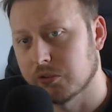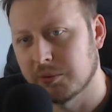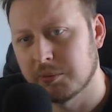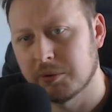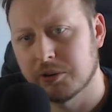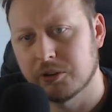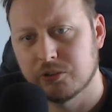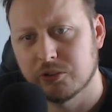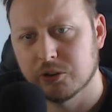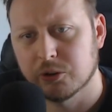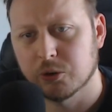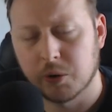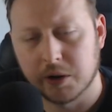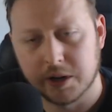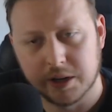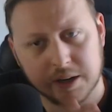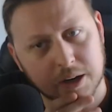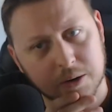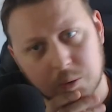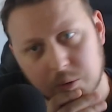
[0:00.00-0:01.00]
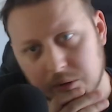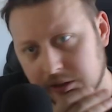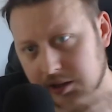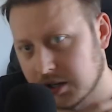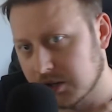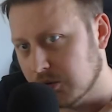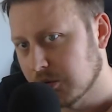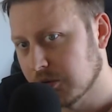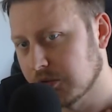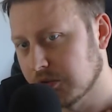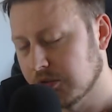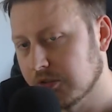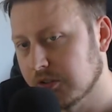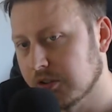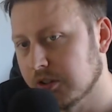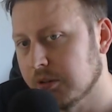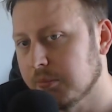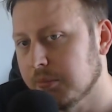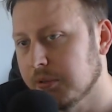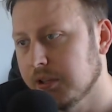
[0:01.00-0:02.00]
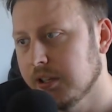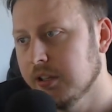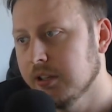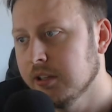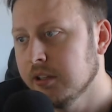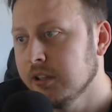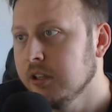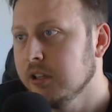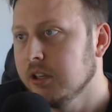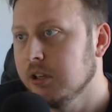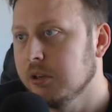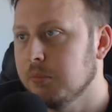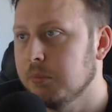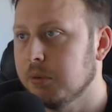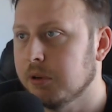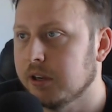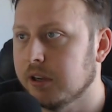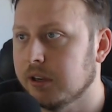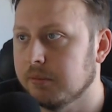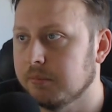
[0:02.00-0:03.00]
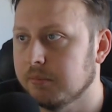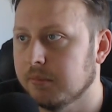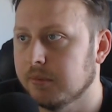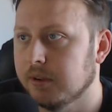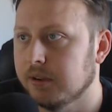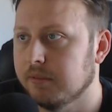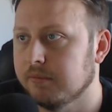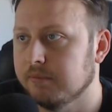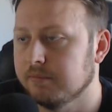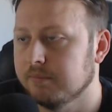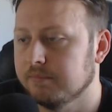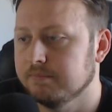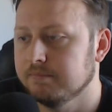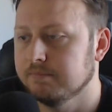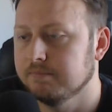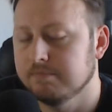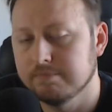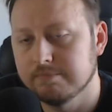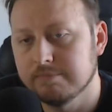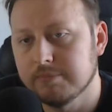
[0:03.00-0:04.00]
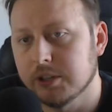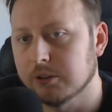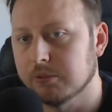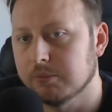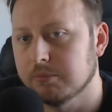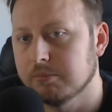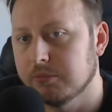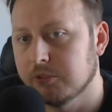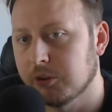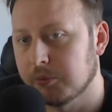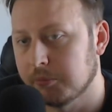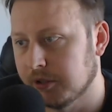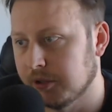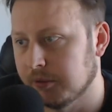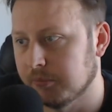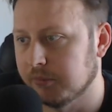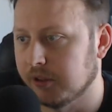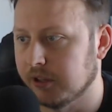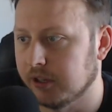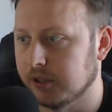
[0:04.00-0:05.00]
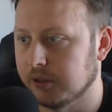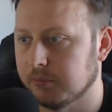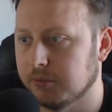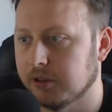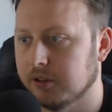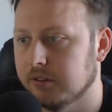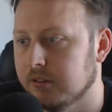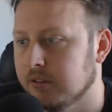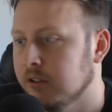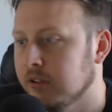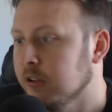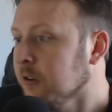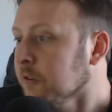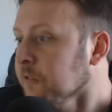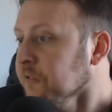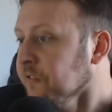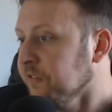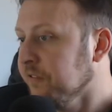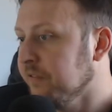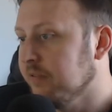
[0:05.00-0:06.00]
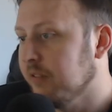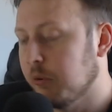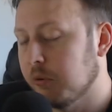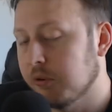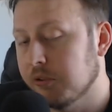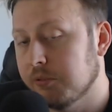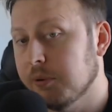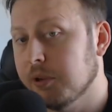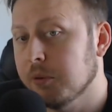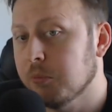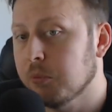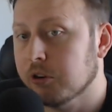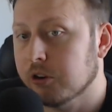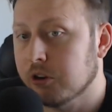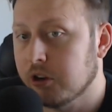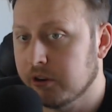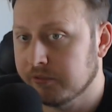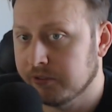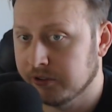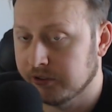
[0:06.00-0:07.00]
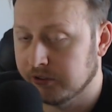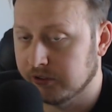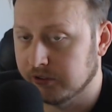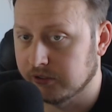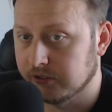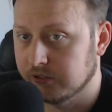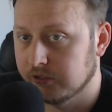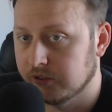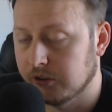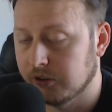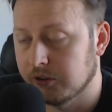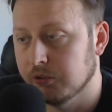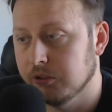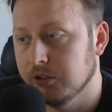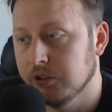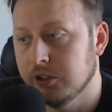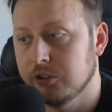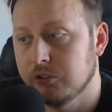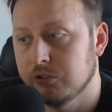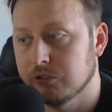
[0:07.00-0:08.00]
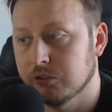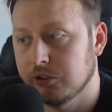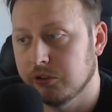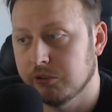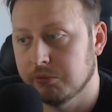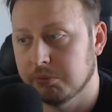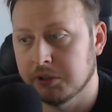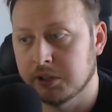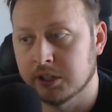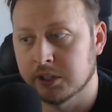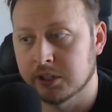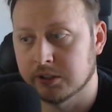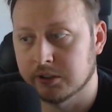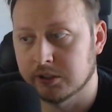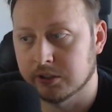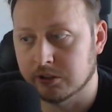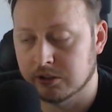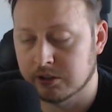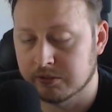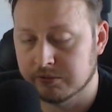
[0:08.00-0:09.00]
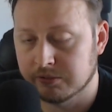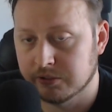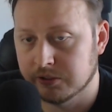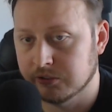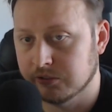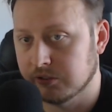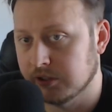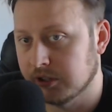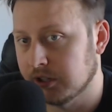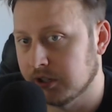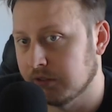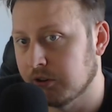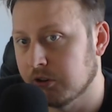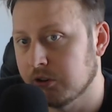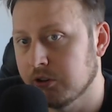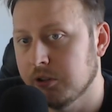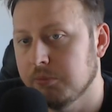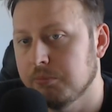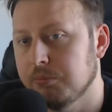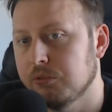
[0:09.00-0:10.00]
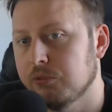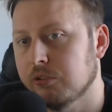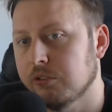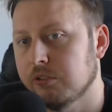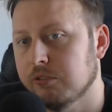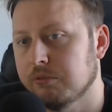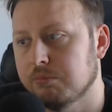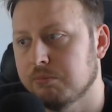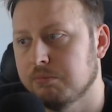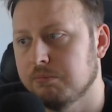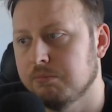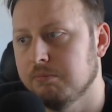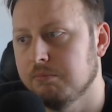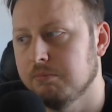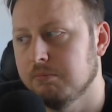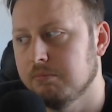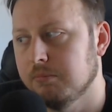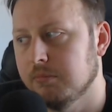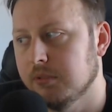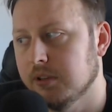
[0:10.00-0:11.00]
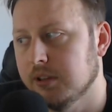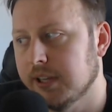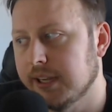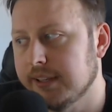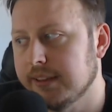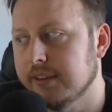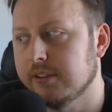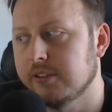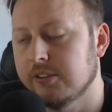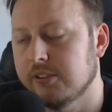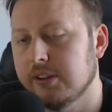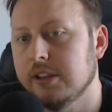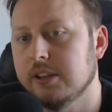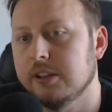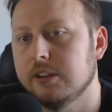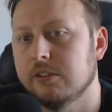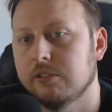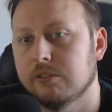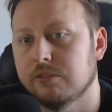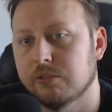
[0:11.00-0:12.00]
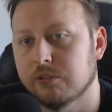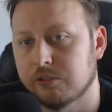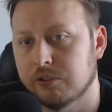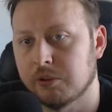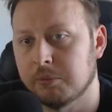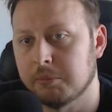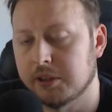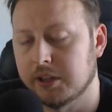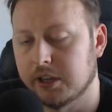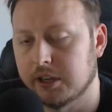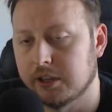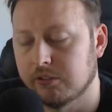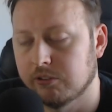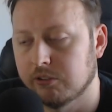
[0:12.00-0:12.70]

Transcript: I'm not sure quite yet what that course is going to be, but I'm I'm you know, something I'm thinking about. I want to speak at more conferences. So I really enjoyed speaking at the conference and I've already sort of laid the seeds for some of that.